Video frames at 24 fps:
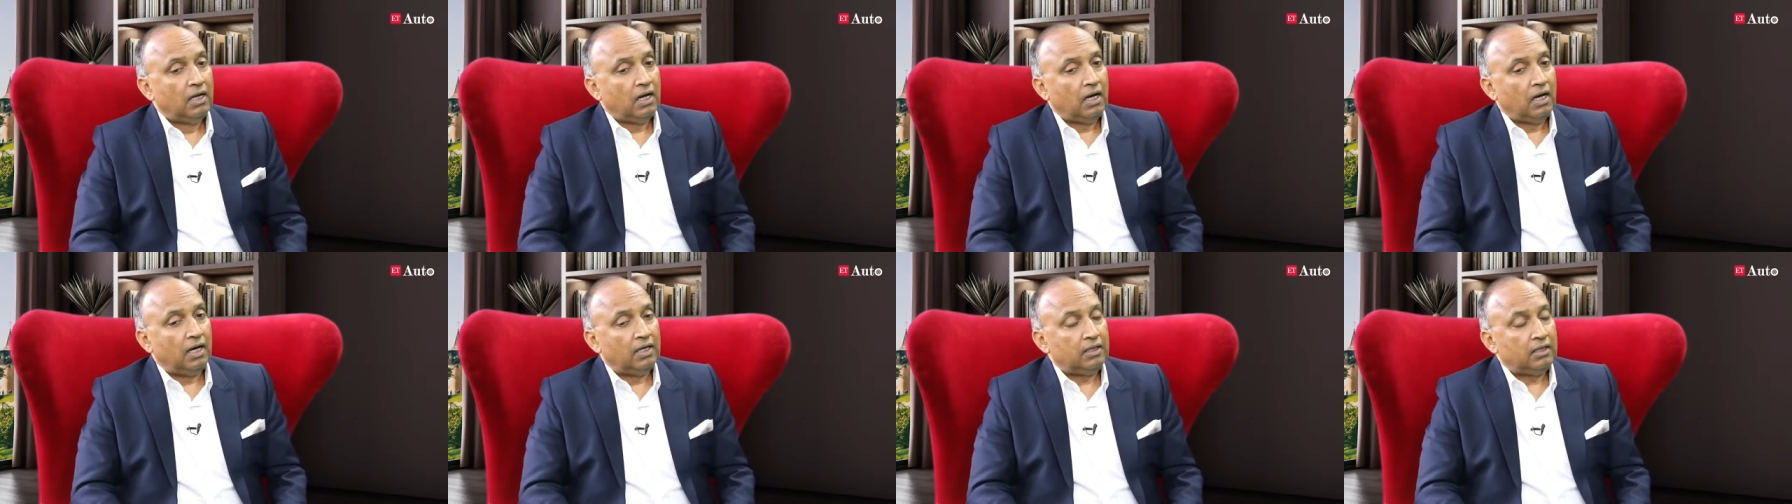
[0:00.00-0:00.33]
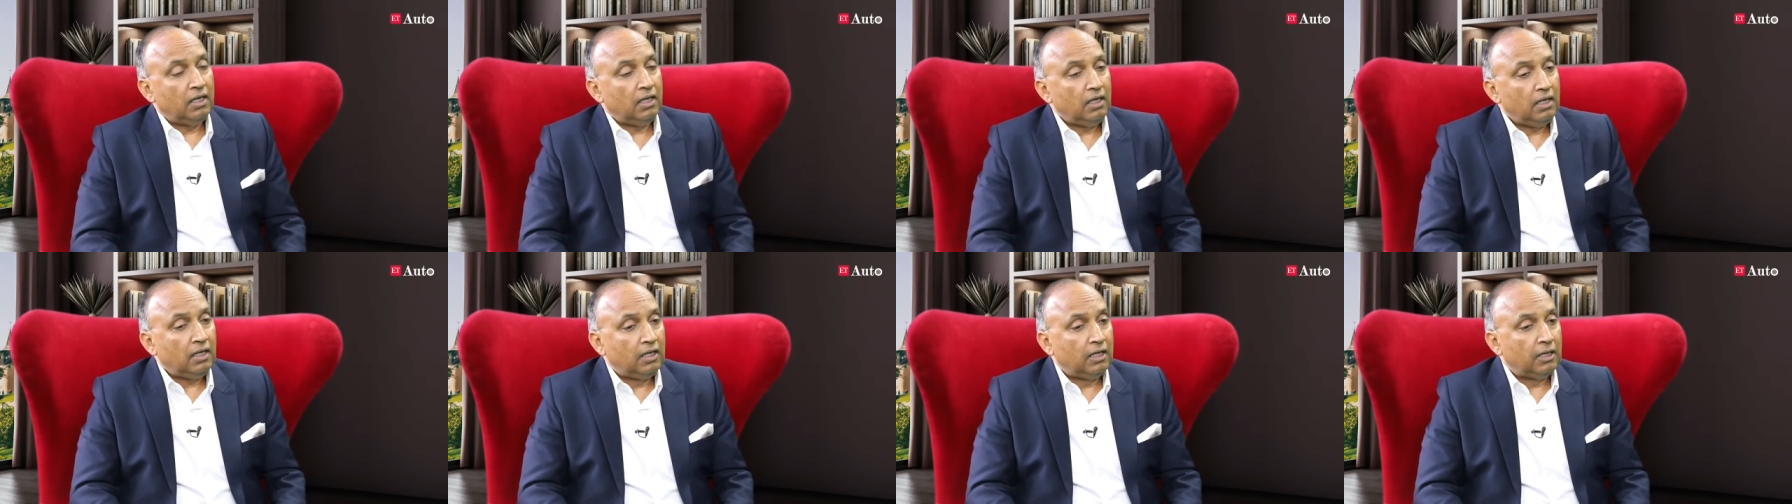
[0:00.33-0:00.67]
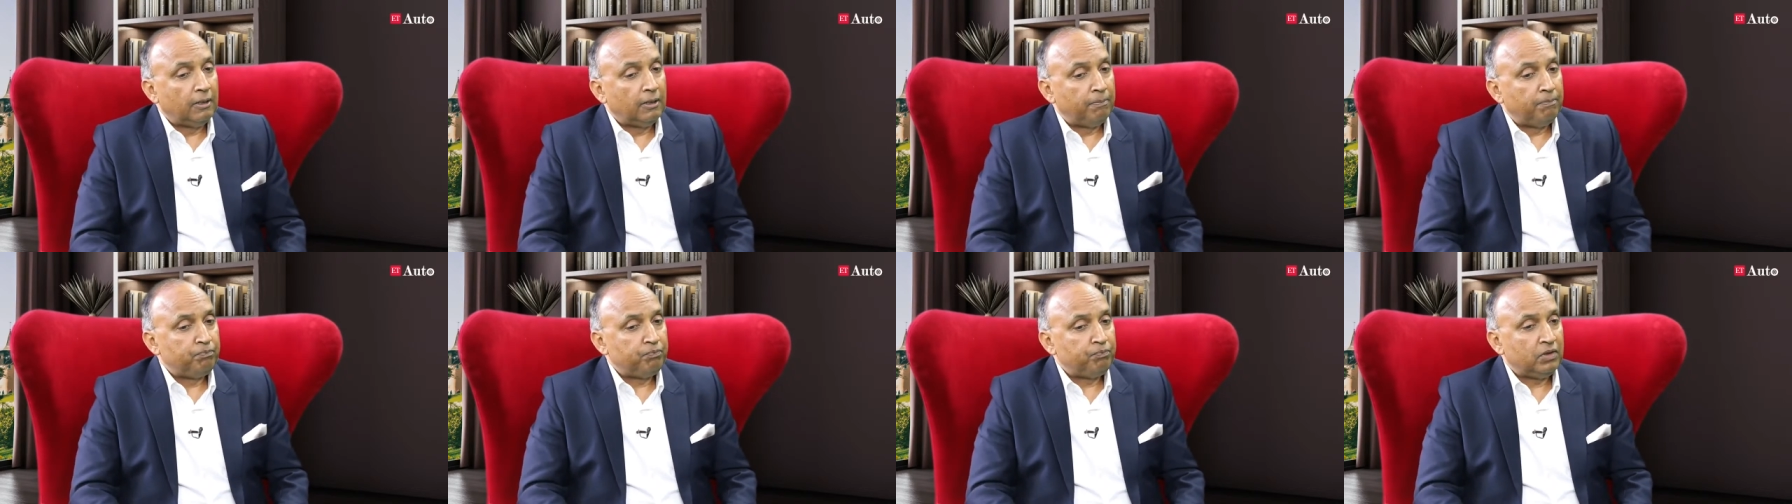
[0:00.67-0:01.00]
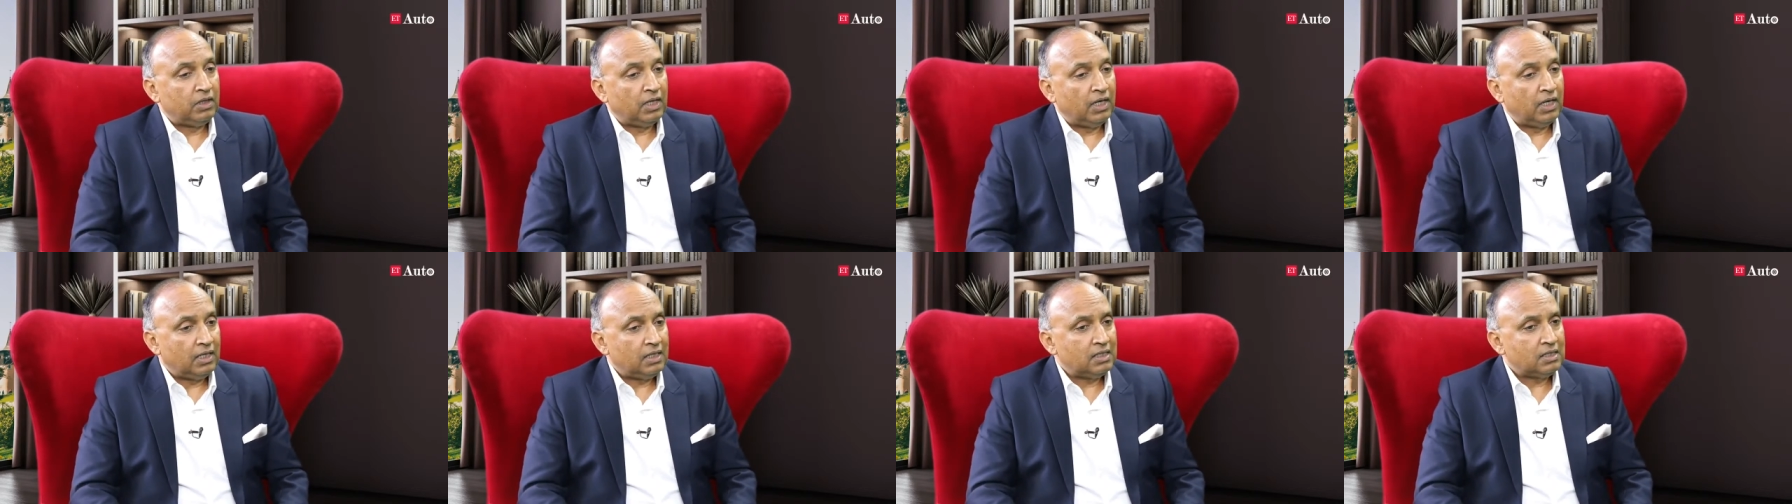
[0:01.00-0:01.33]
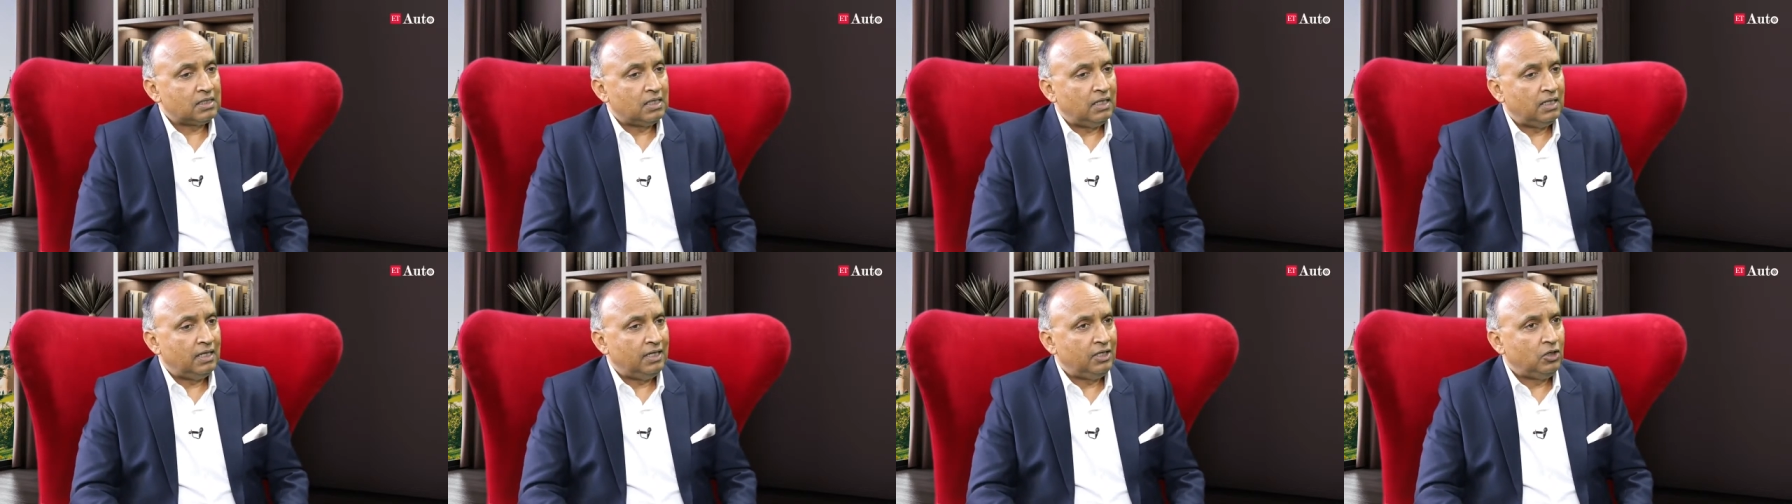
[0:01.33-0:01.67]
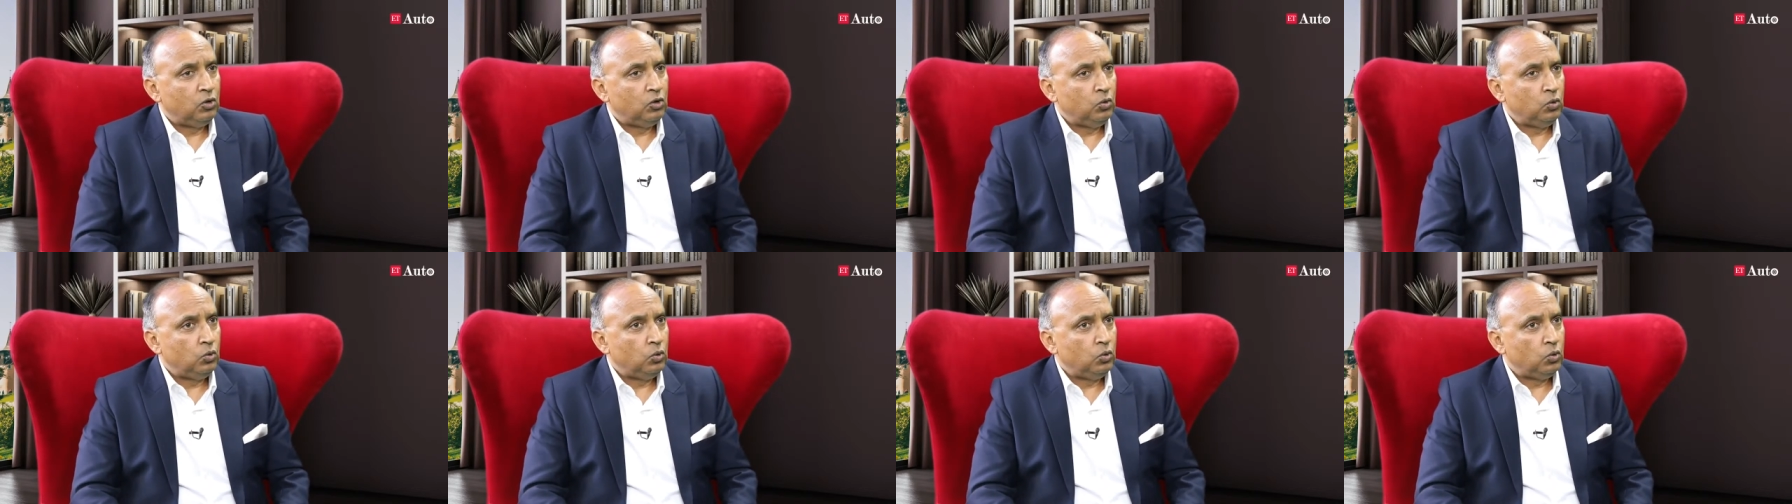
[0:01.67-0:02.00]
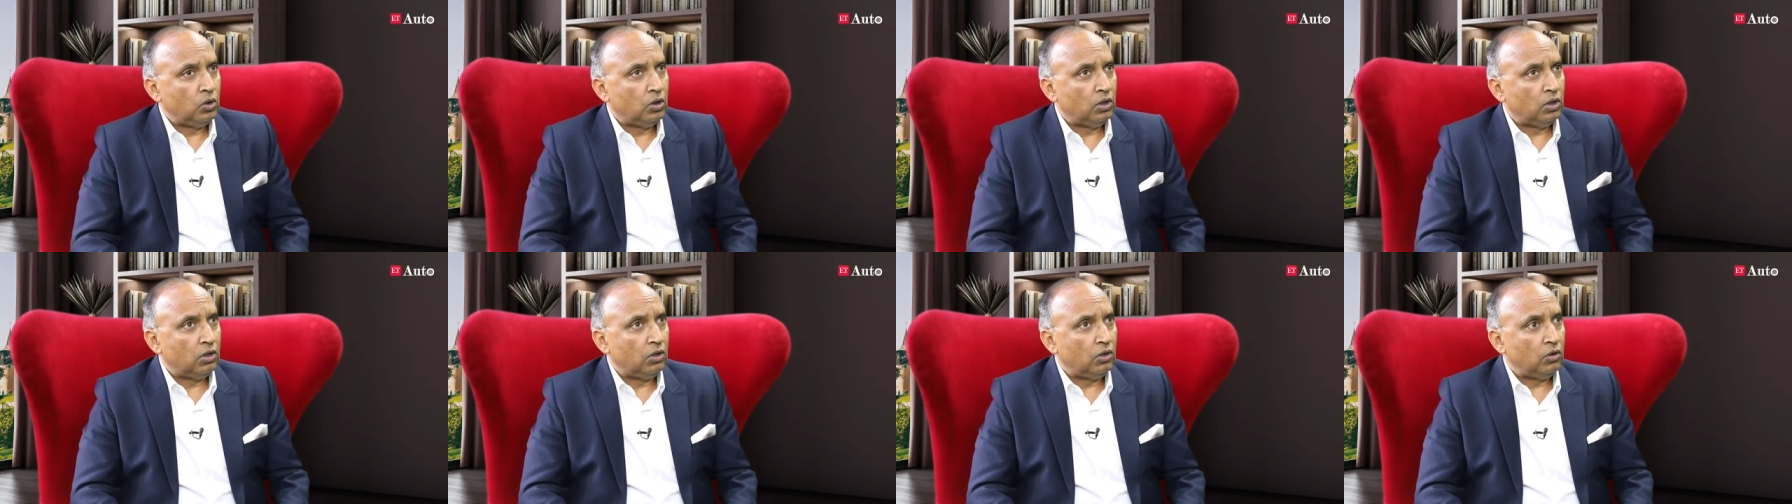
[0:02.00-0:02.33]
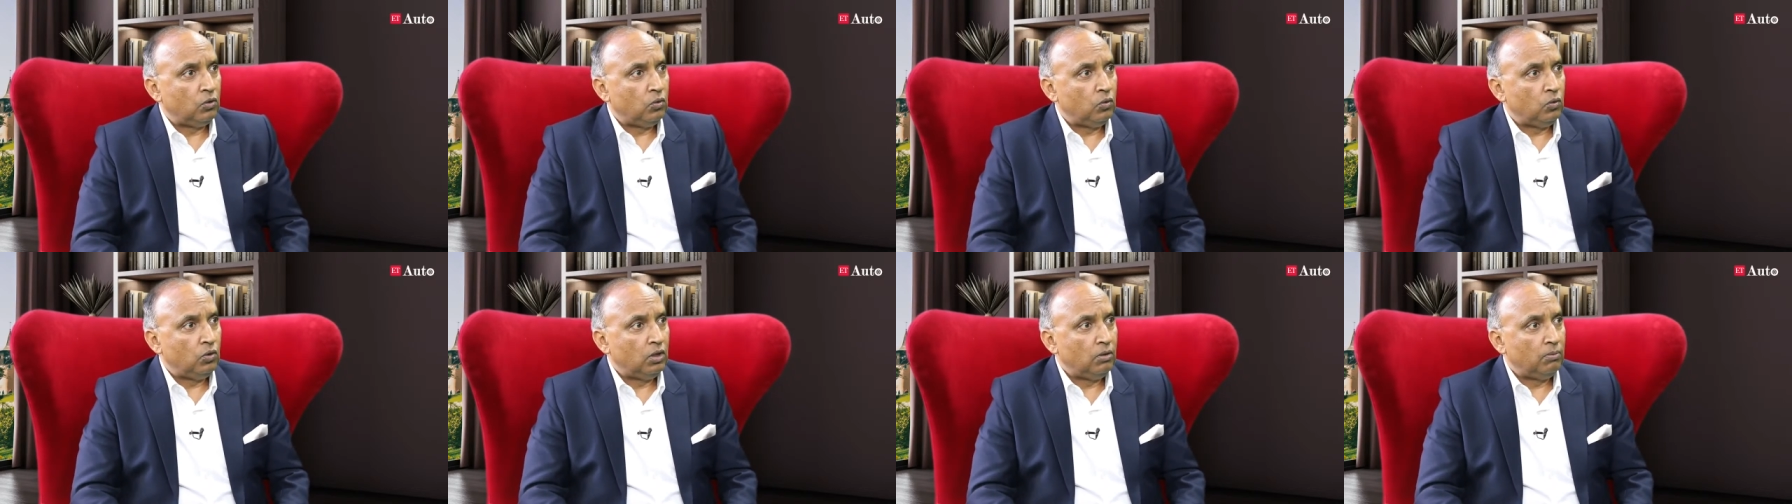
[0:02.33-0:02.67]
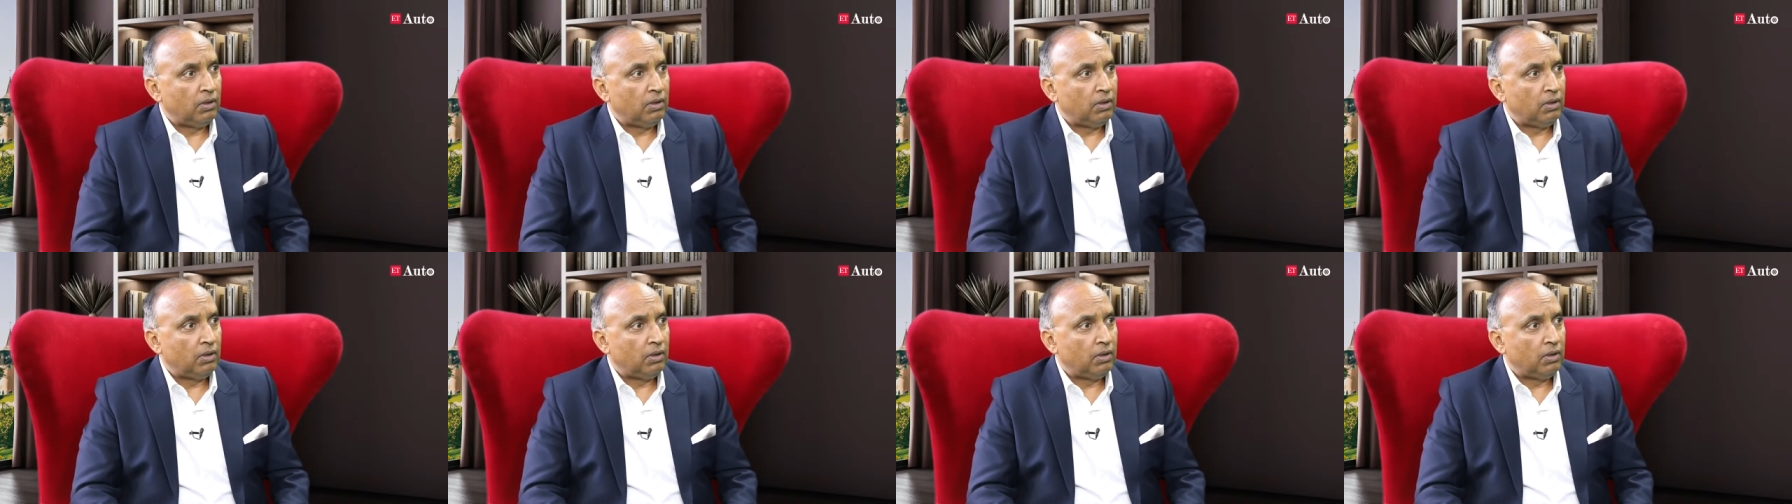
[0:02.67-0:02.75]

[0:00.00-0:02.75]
I think that has led to rural